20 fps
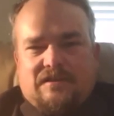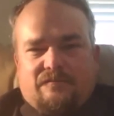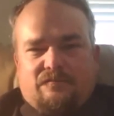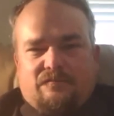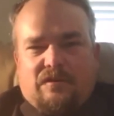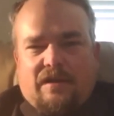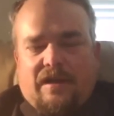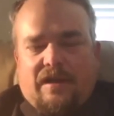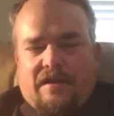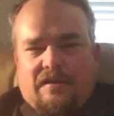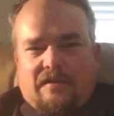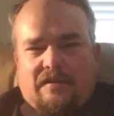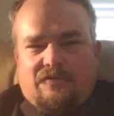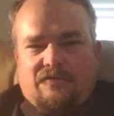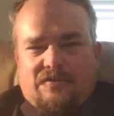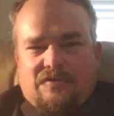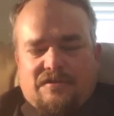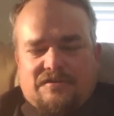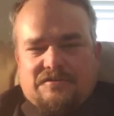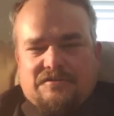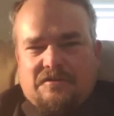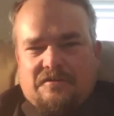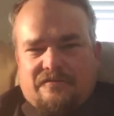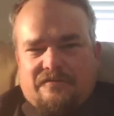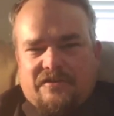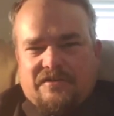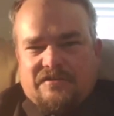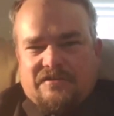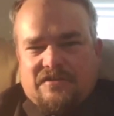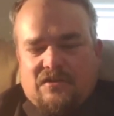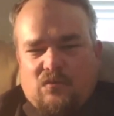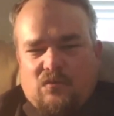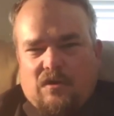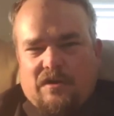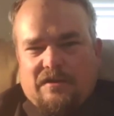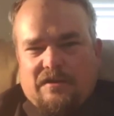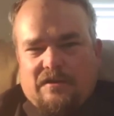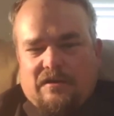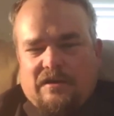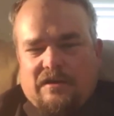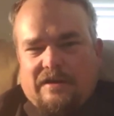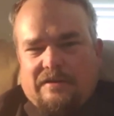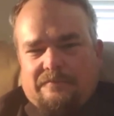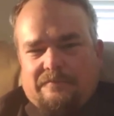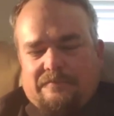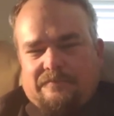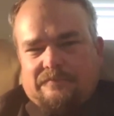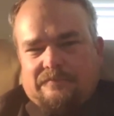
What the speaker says: in planning for this service and whatnot?